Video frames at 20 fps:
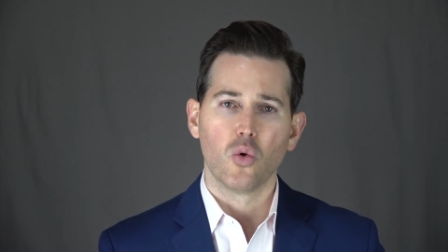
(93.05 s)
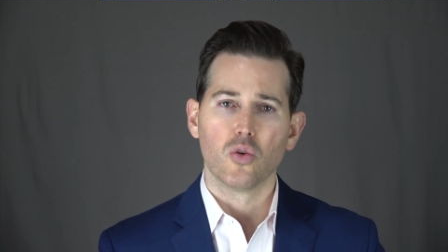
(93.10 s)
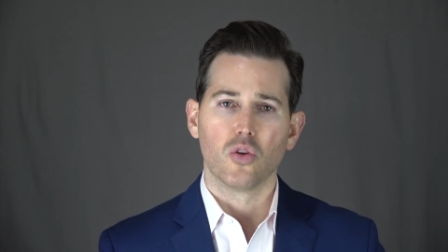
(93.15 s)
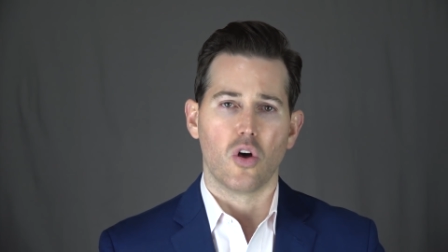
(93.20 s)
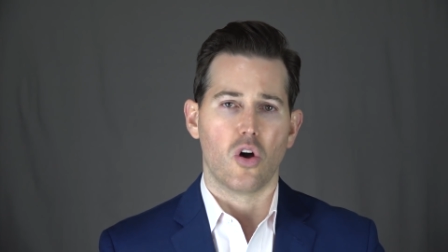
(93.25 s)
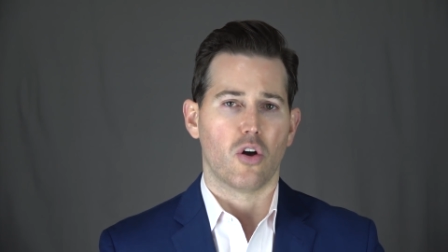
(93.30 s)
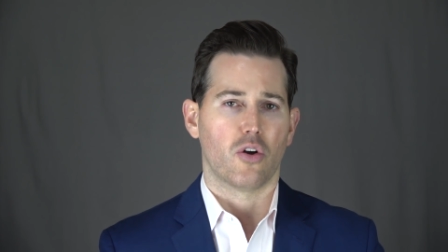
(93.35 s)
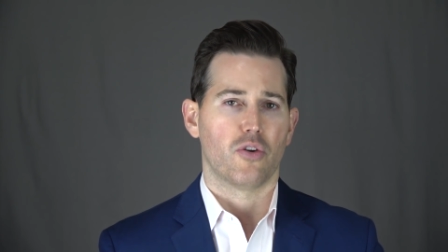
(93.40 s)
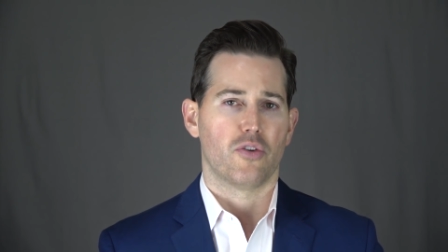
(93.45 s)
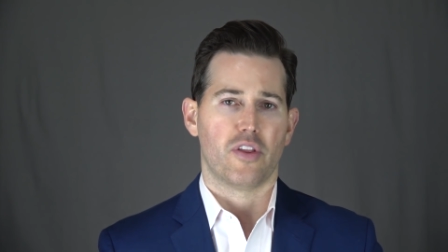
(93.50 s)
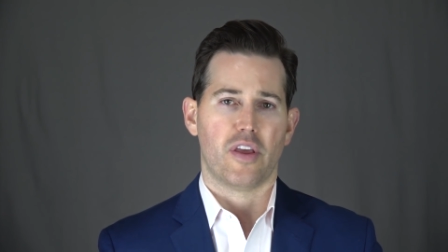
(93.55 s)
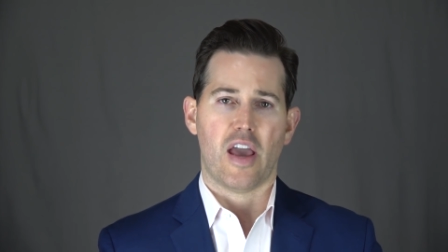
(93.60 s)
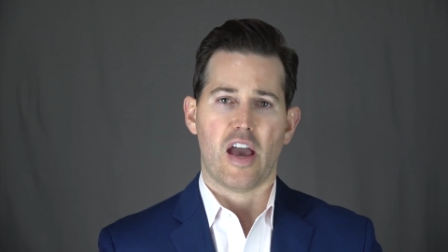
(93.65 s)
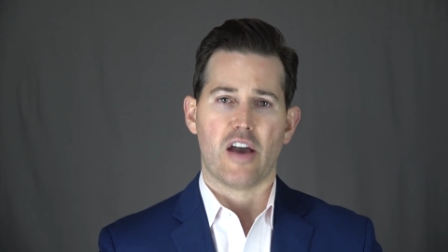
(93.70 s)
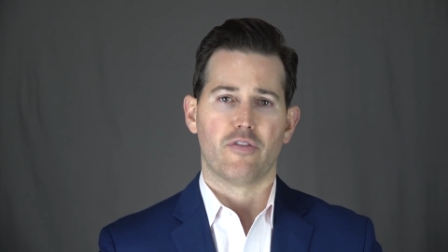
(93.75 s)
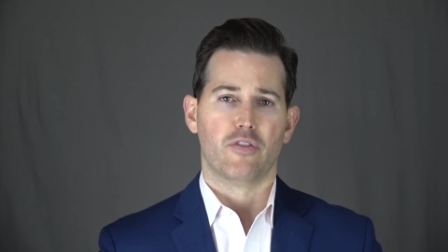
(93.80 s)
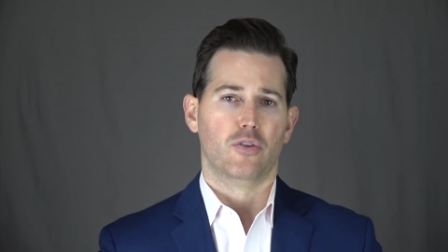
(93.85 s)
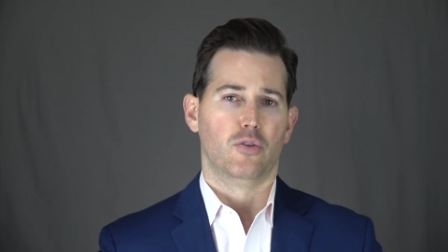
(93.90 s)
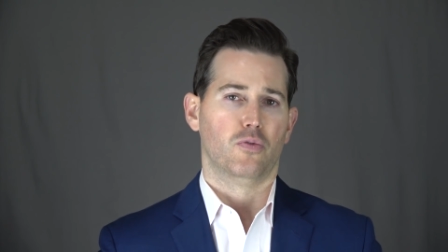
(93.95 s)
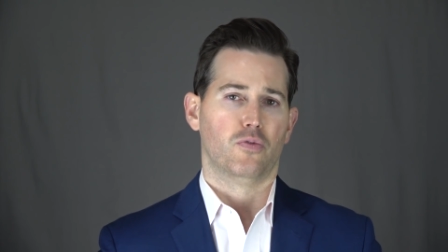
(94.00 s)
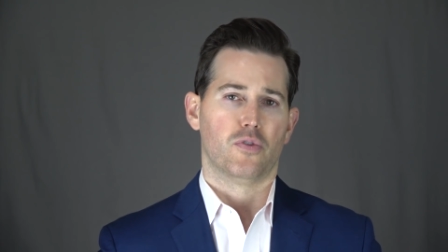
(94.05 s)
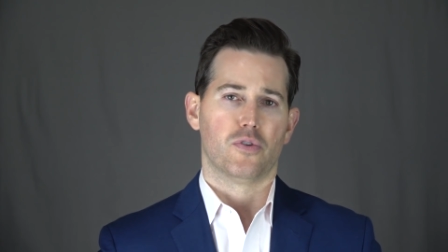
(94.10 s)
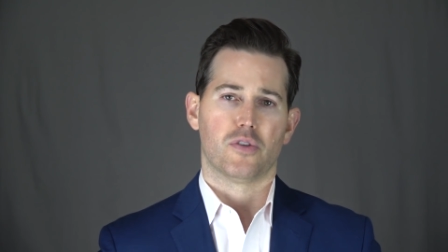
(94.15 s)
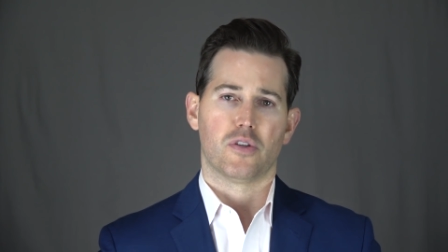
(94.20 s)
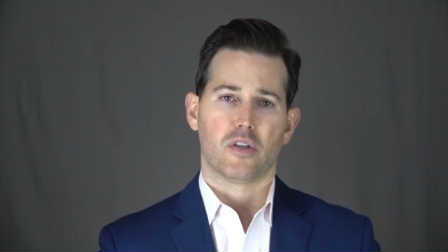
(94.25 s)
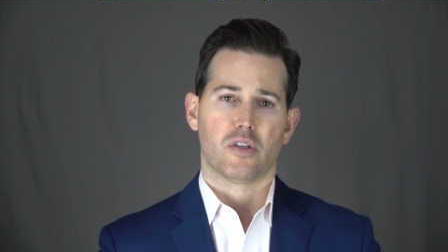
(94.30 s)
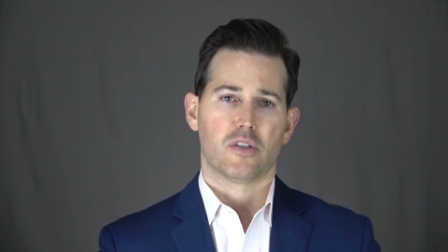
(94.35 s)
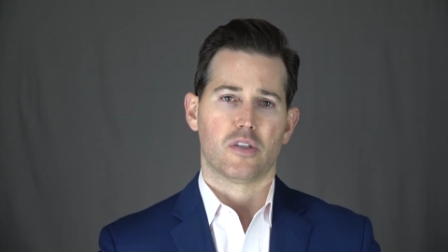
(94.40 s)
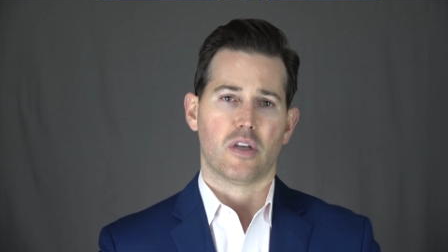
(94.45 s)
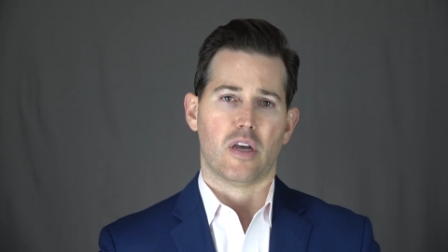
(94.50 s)
longer the avenue for
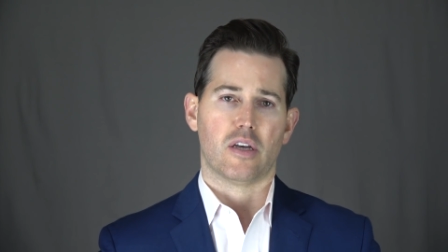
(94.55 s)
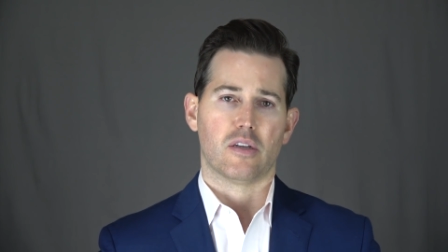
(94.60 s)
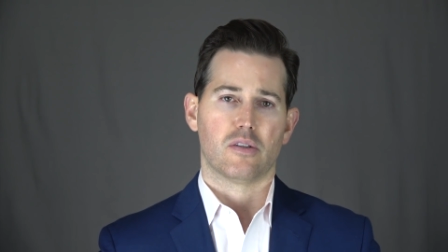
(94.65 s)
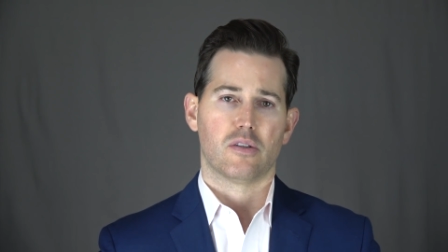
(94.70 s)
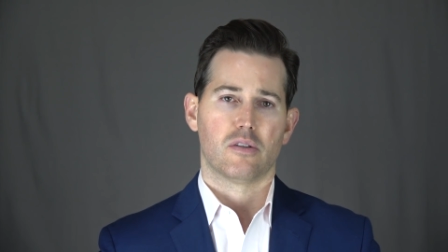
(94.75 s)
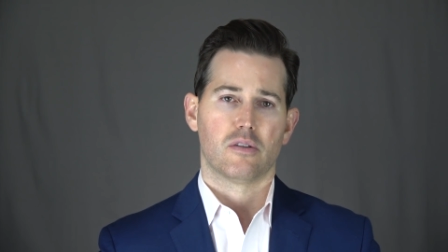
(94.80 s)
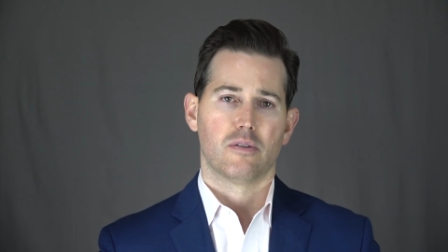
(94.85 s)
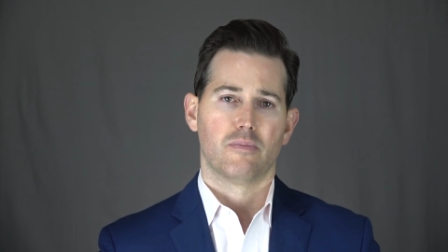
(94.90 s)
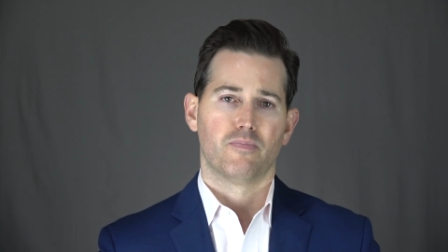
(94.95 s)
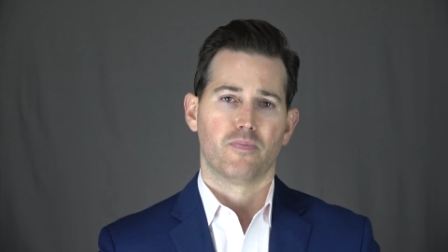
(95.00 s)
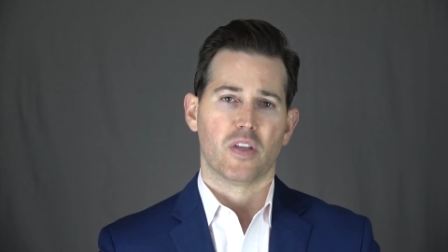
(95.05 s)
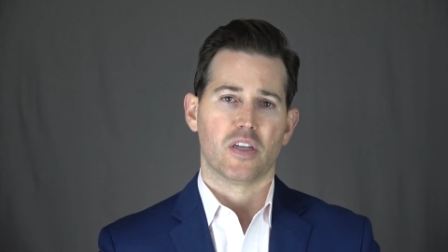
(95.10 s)
success,